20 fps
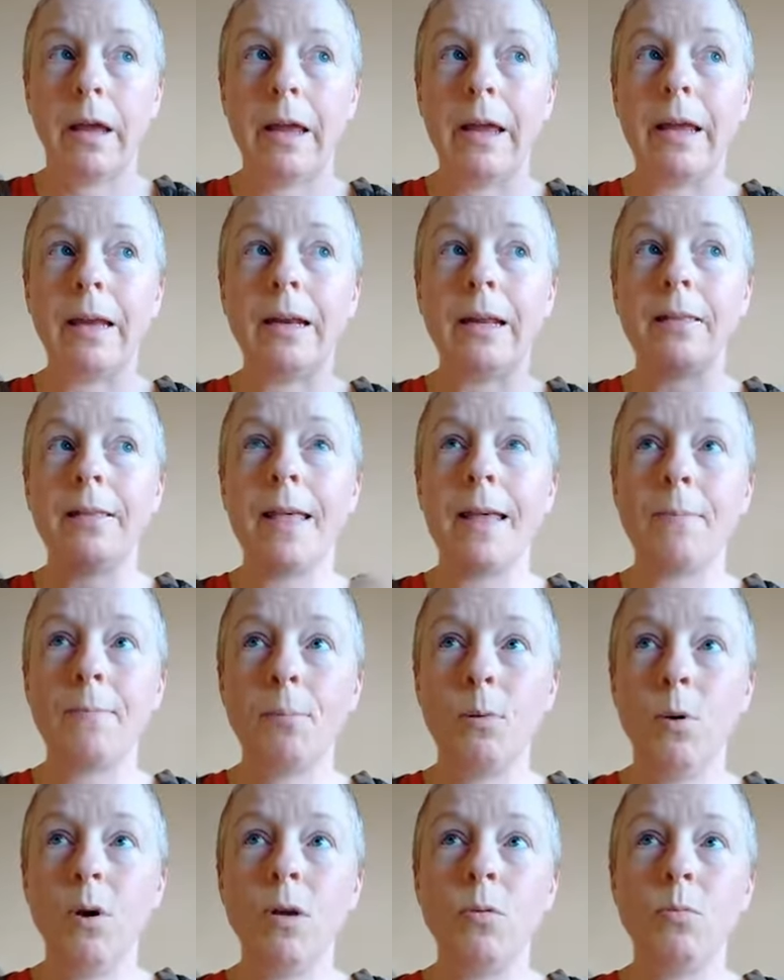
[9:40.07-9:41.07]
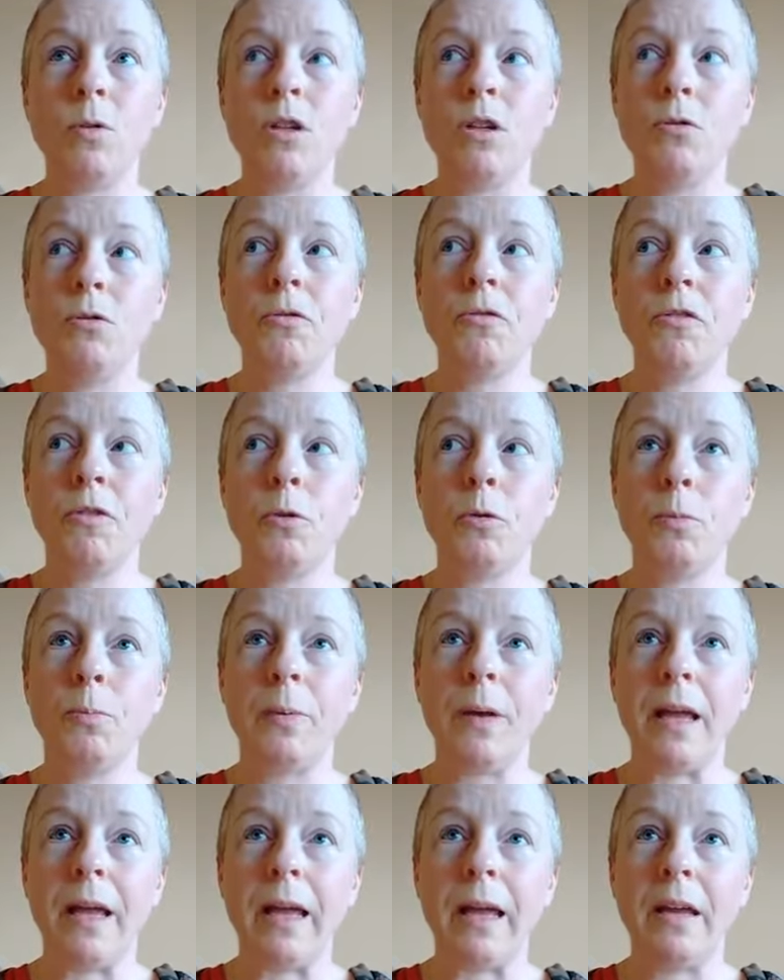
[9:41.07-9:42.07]
And at that point when you feel
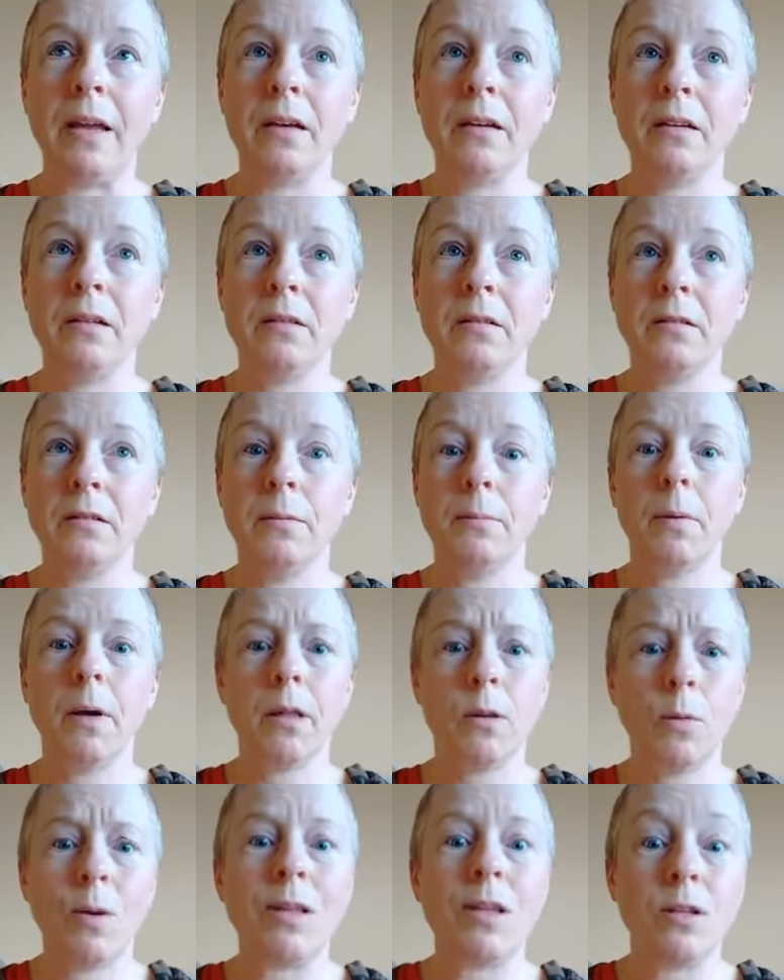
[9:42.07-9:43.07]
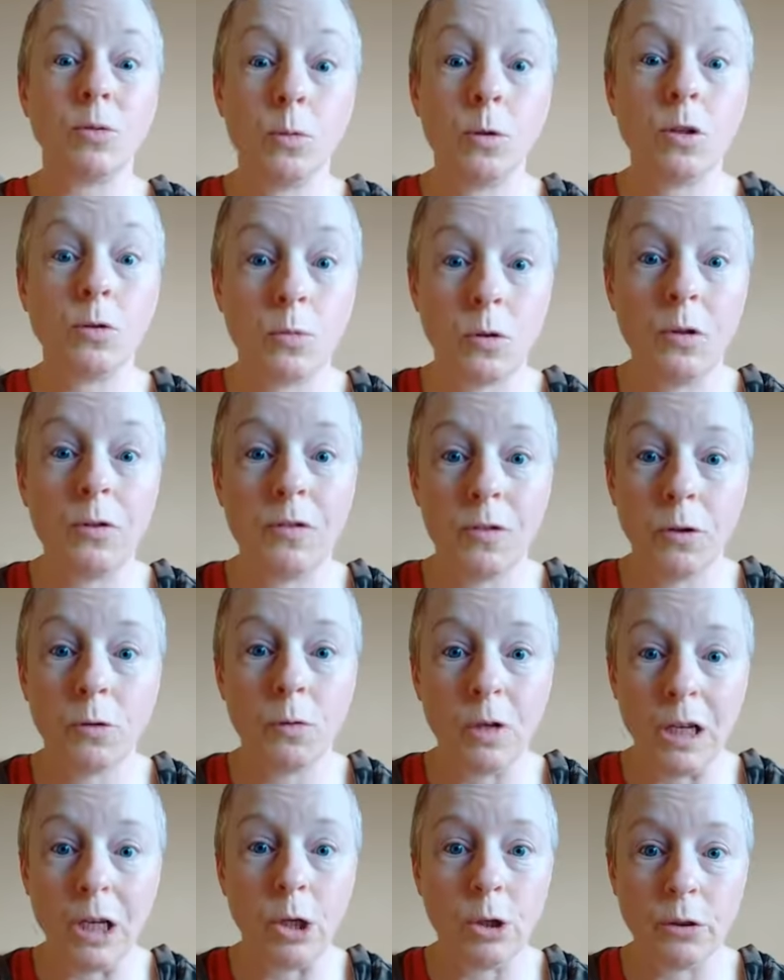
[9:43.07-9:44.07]
bad, by the way, this works when you feel
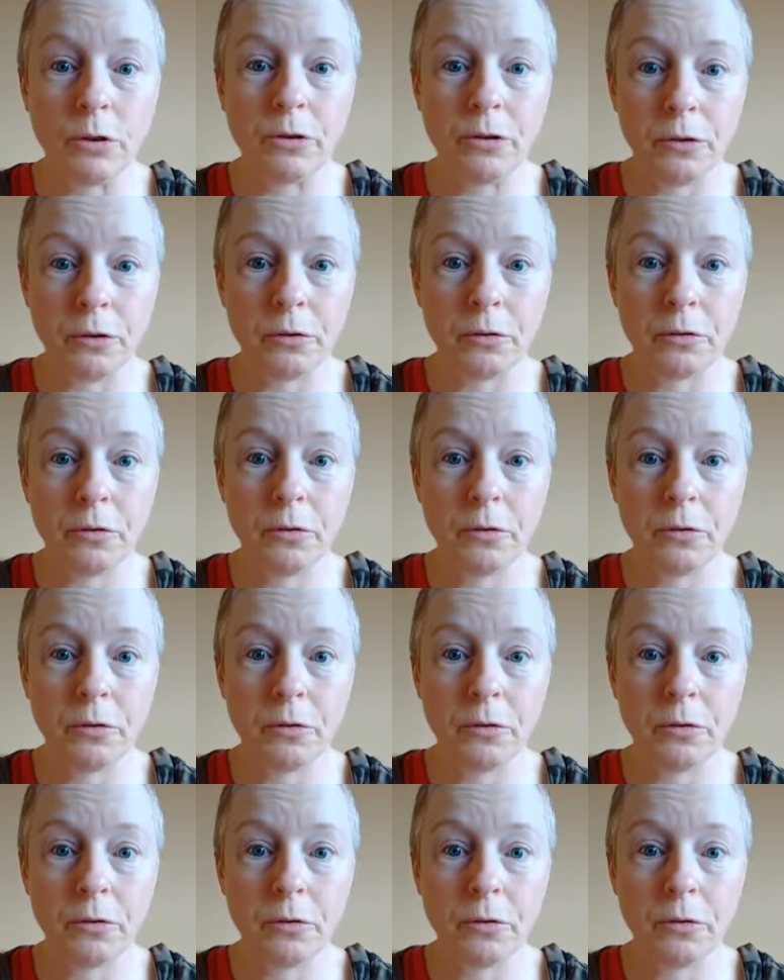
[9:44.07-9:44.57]
really good too,